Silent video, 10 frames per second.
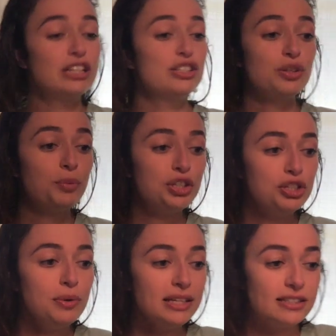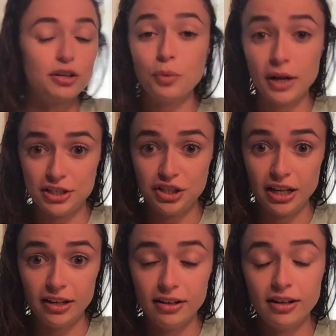So when you ask a
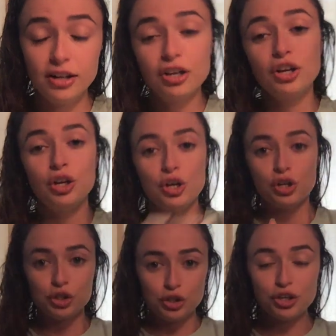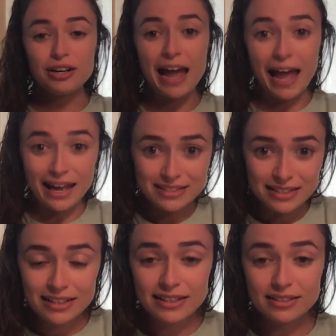question, you're
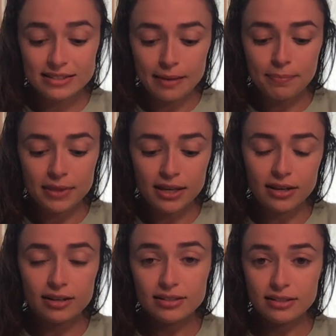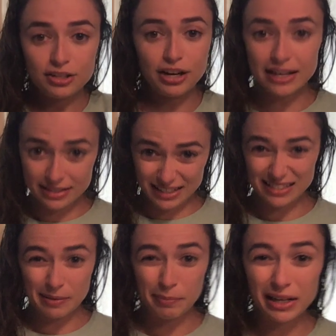asking
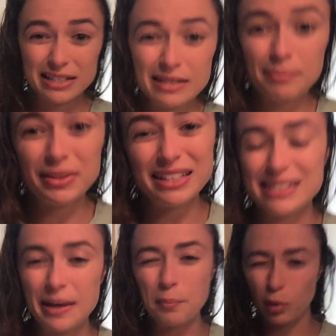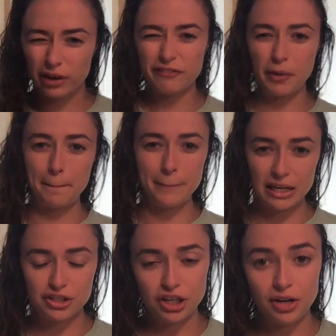somebody something to get more
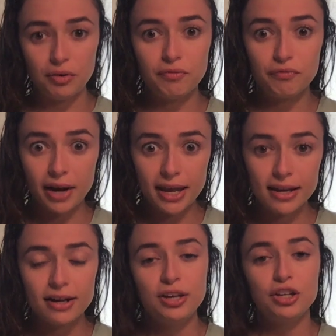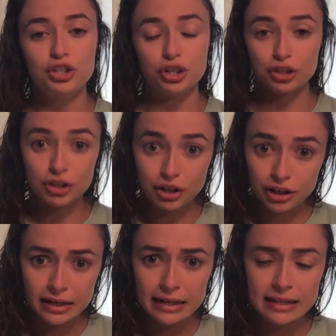information, right? You're
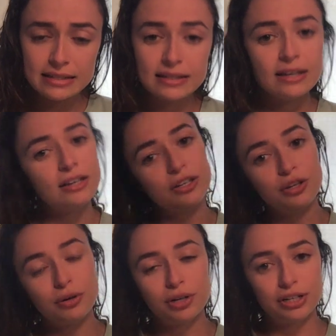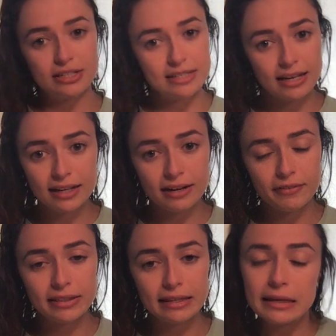curious, you don't understand
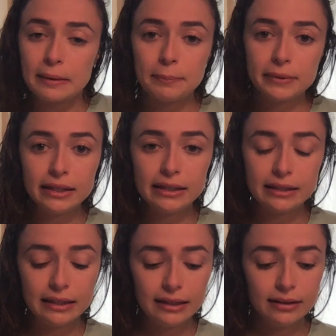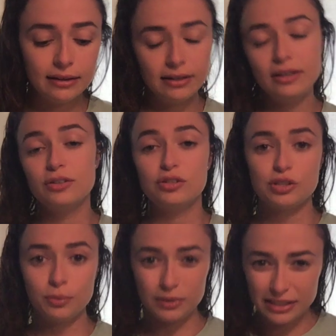everything completely.
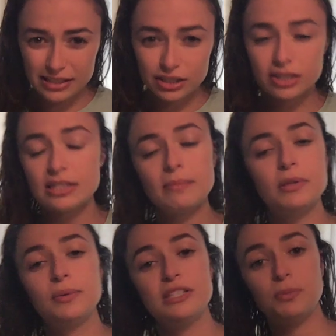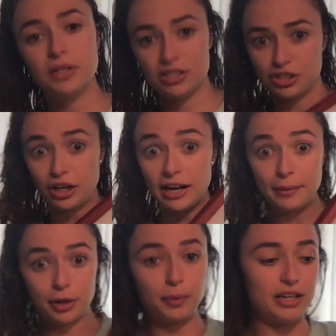So these are some of the ways that we can start our
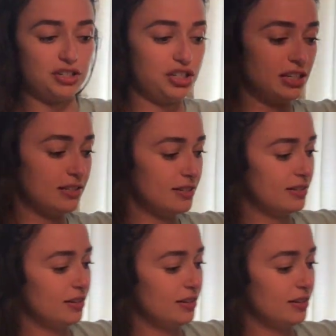questions.